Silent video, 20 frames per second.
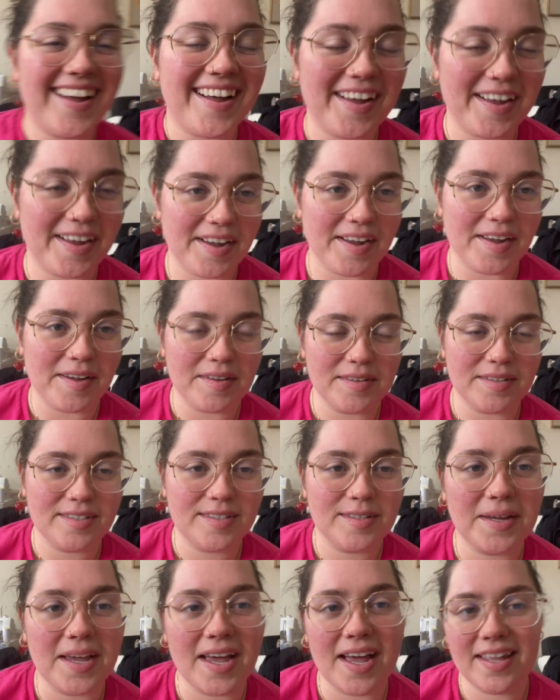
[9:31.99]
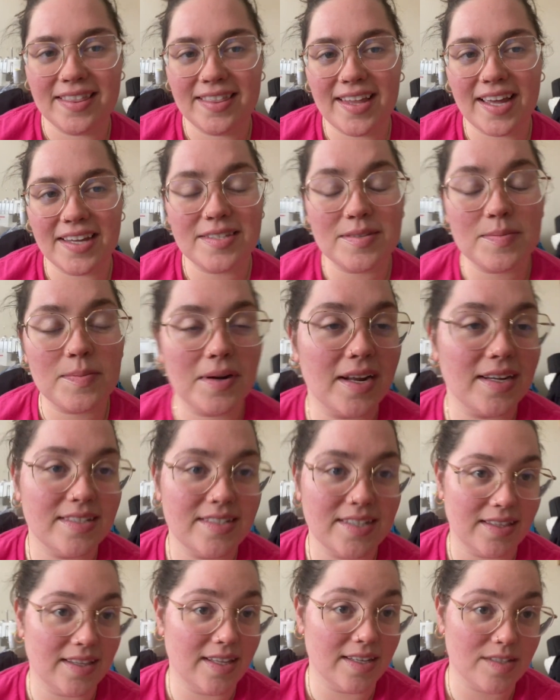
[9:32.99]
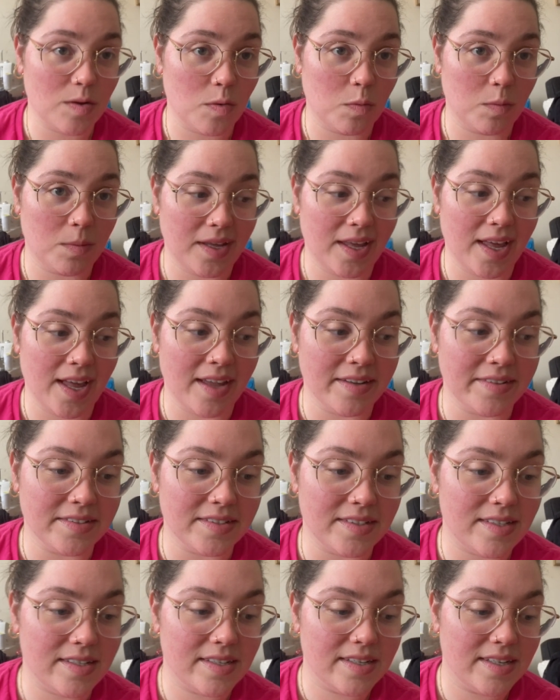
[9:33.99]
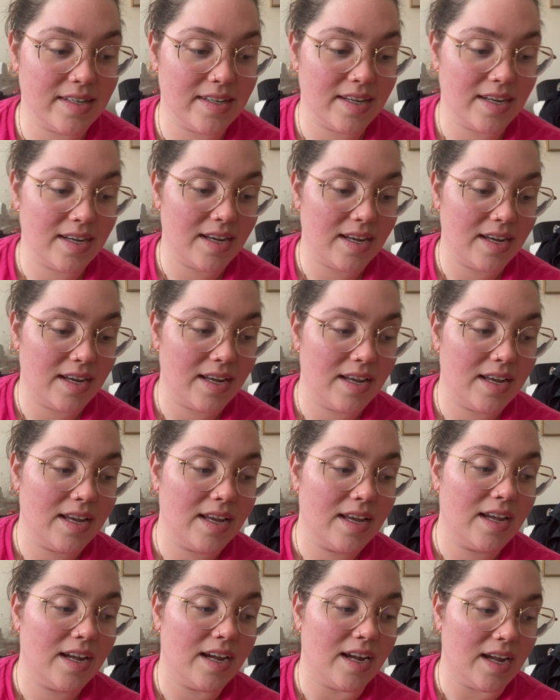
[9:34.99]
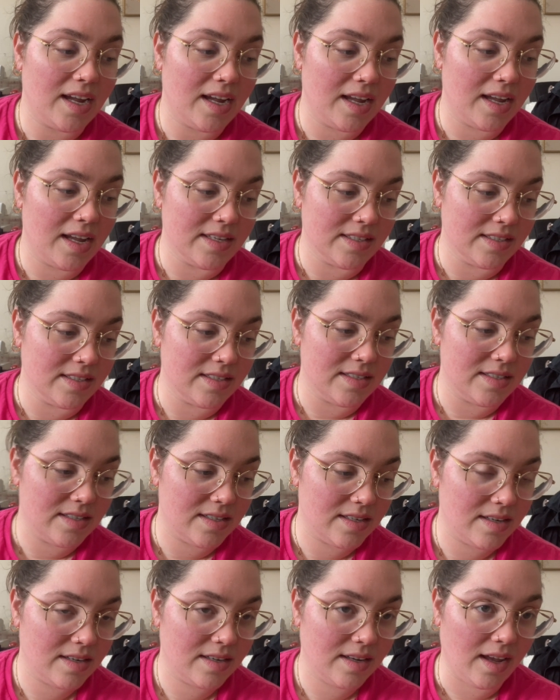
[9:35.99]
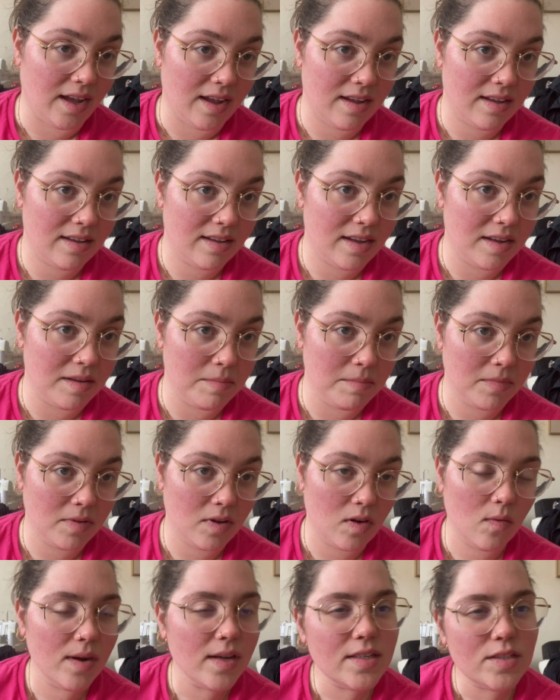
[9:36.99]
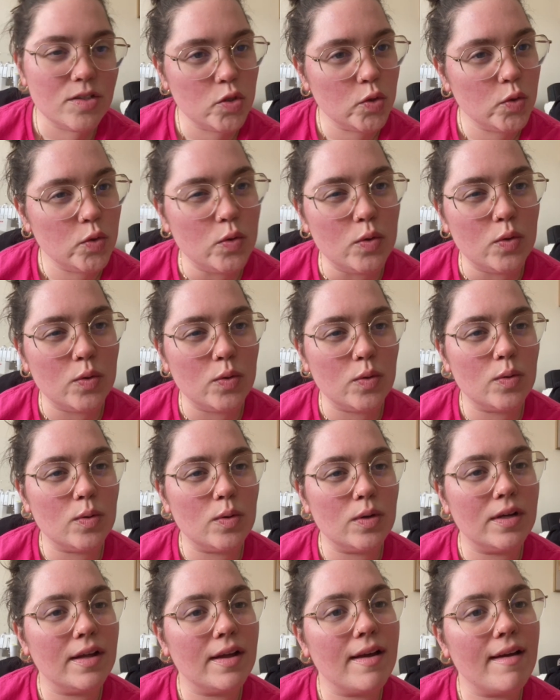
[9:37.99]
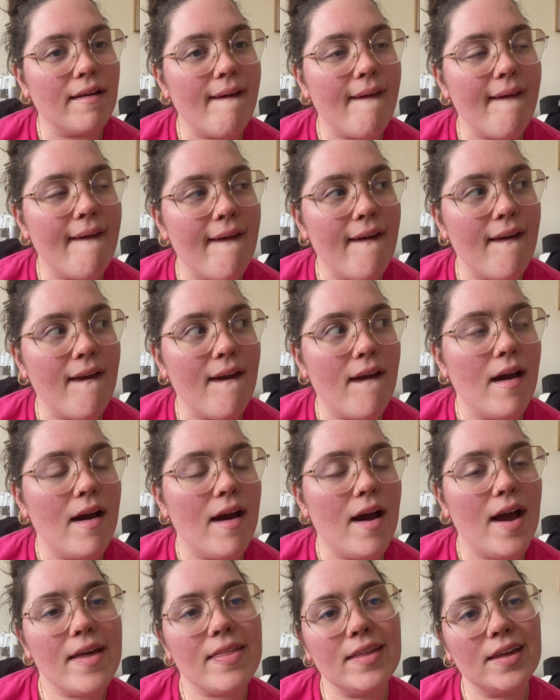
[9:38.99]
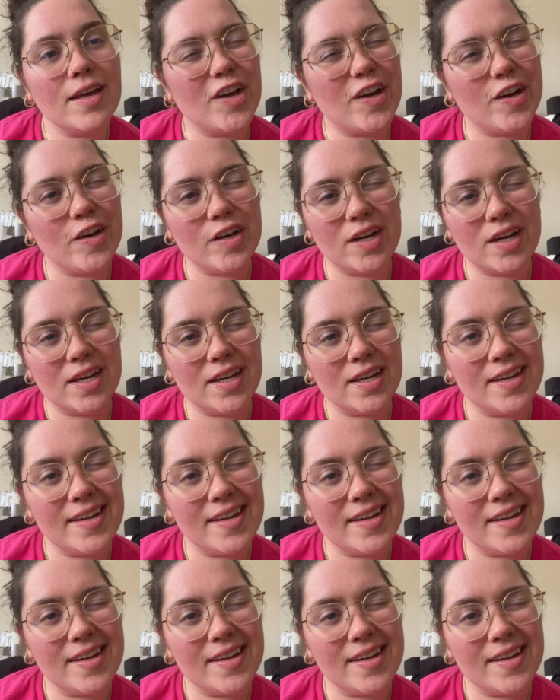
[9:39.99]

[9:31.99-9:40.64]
uh, so yeah, that's what I did this whole weekend. And yeah, I'm going to, I think cook